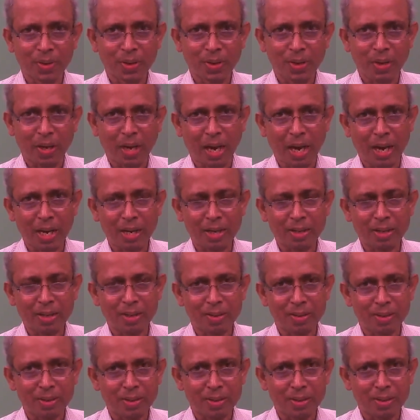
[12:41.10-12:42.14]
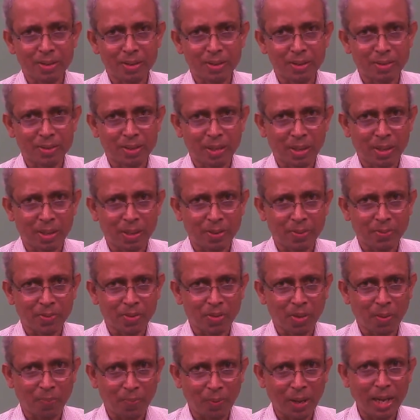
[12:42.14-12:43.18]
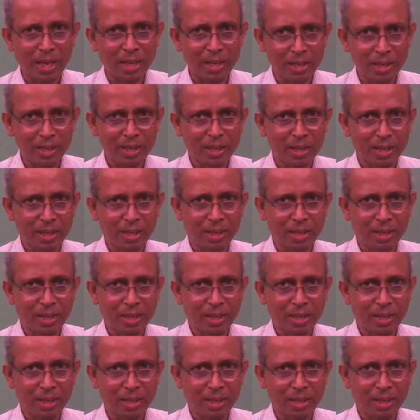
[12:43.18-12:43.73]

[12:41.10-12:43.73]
and the supply